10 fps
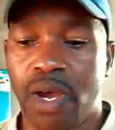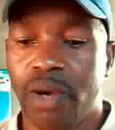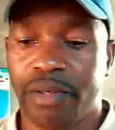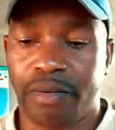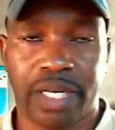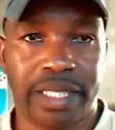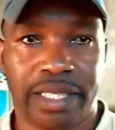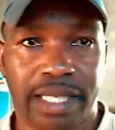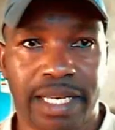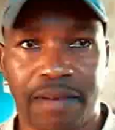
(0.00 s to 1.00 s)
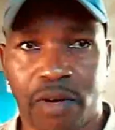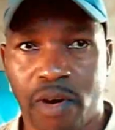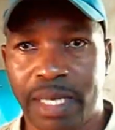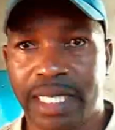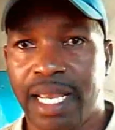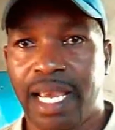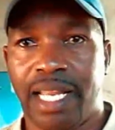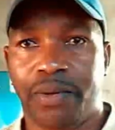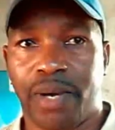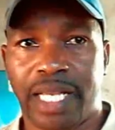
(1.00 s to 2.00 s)
You can just leave a comment and
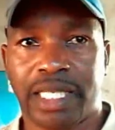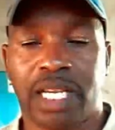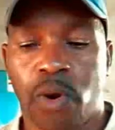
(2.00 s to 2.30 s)
you ask,